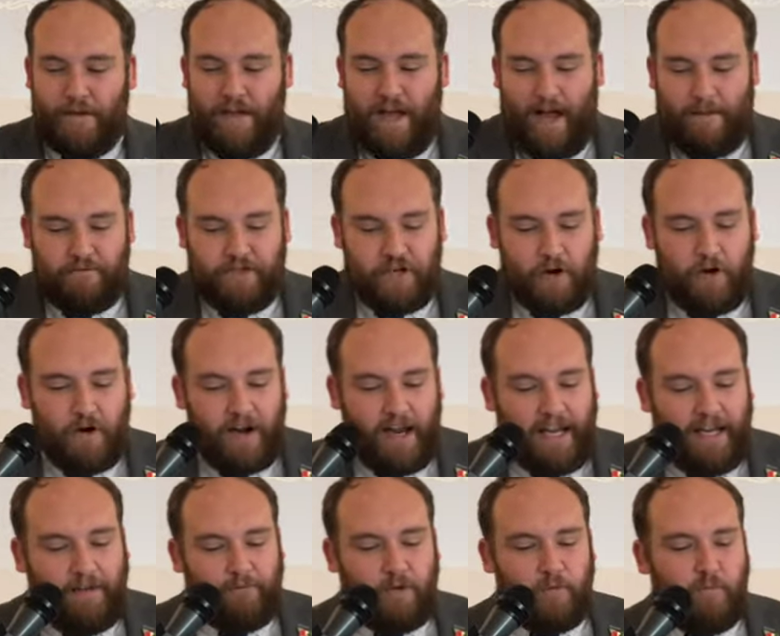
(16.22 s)
I'm sure
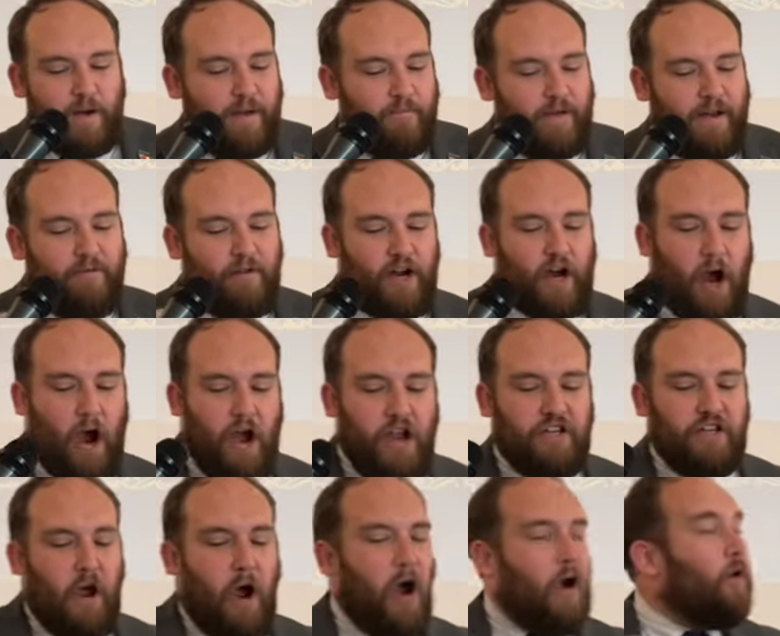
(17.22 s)
even when we
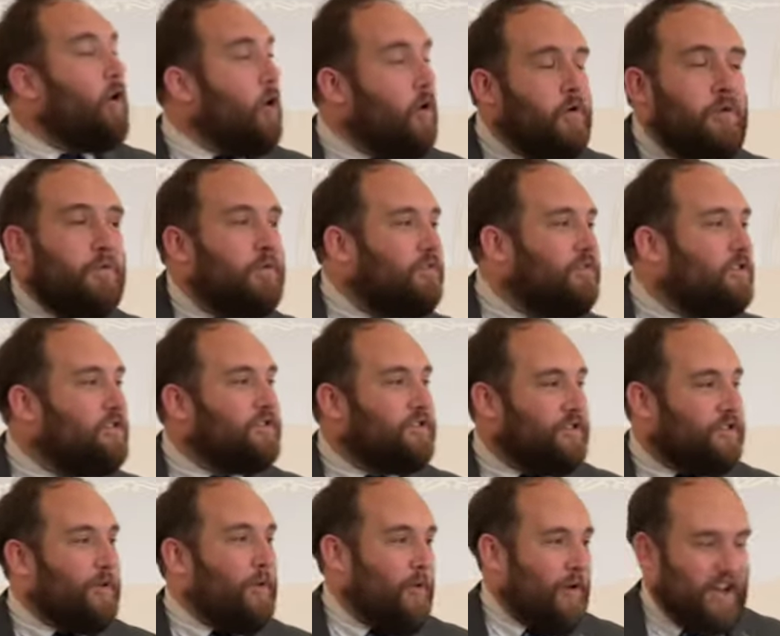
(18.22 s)
recount our own
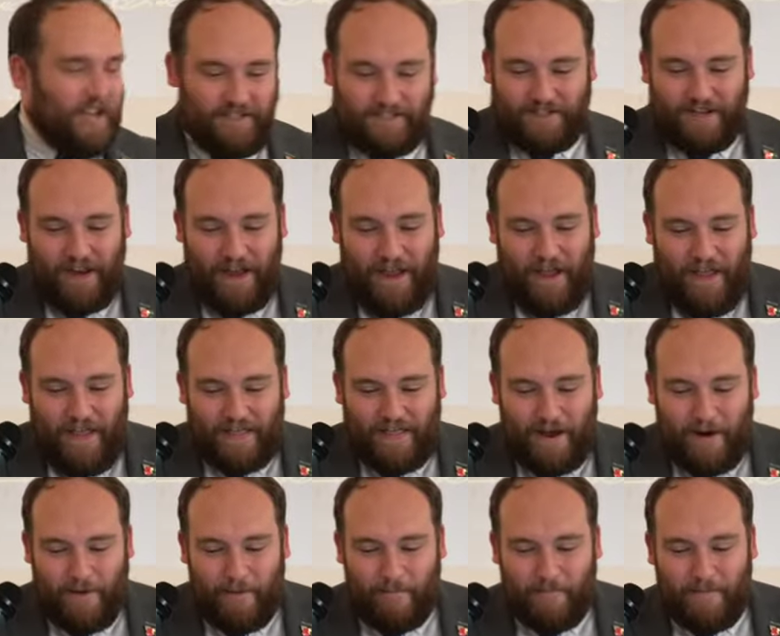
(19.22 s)
stories,
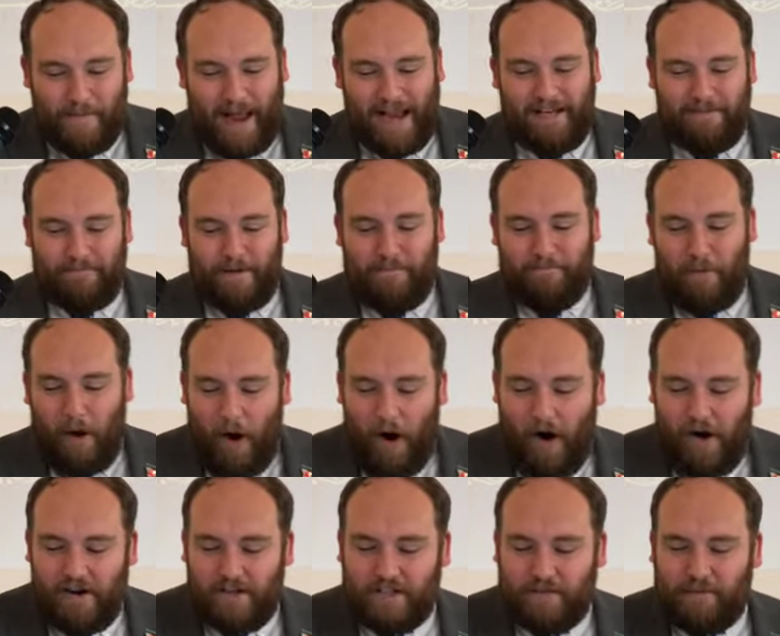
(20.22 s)
there might be
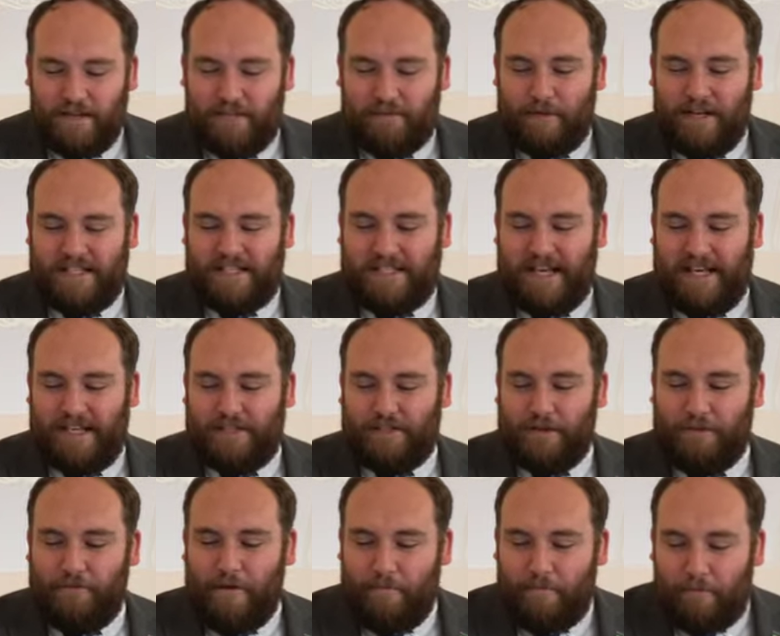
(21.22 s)
parts which we seek
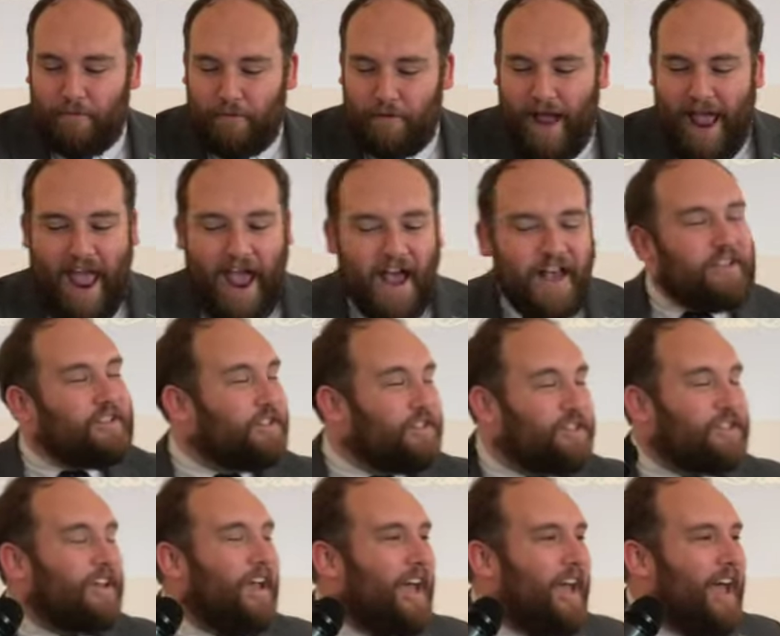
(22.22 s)
to
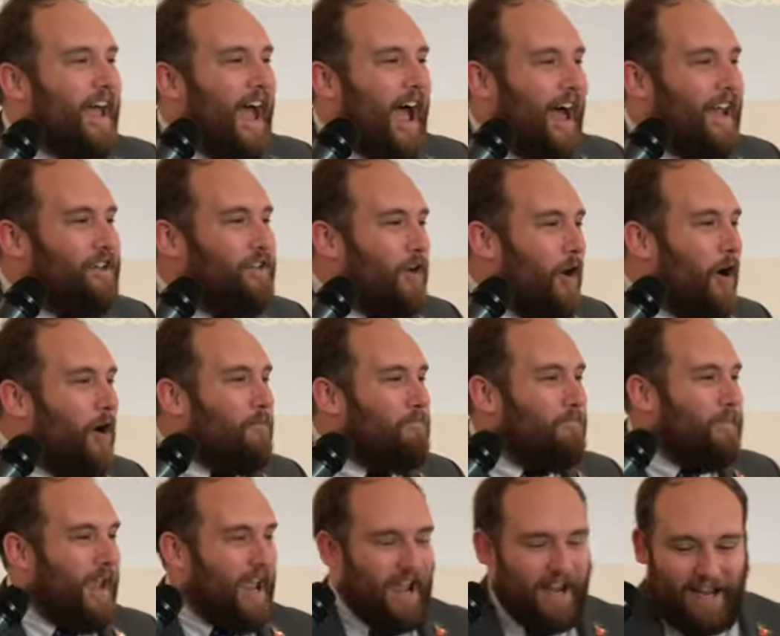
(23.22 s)
repress and not
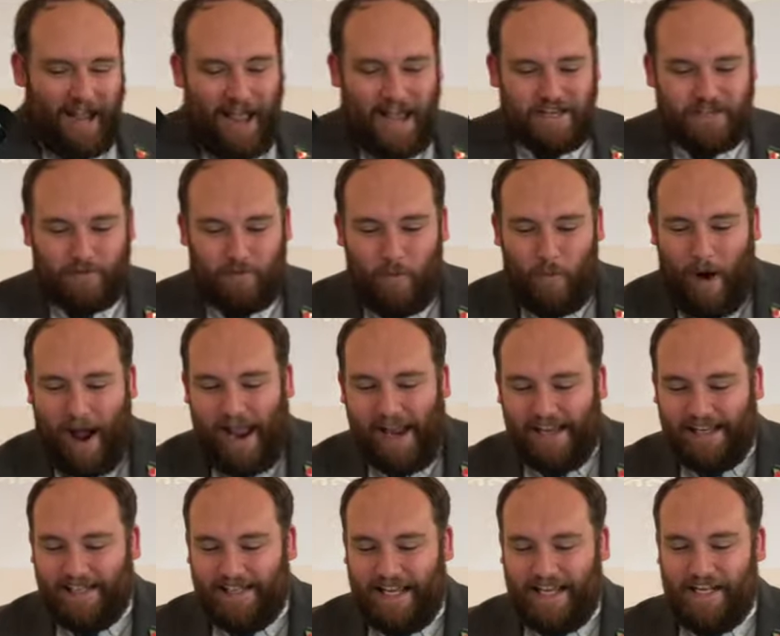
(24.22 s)
make as
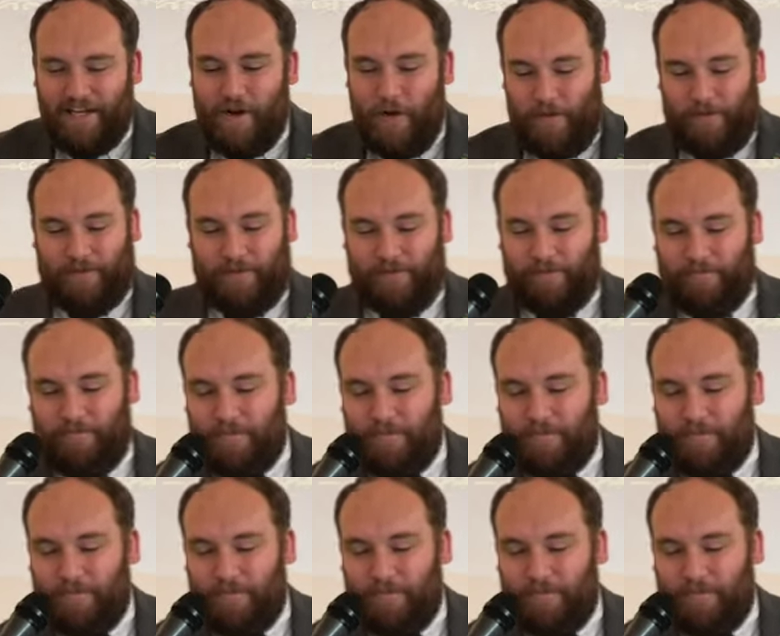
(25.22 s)
widely known,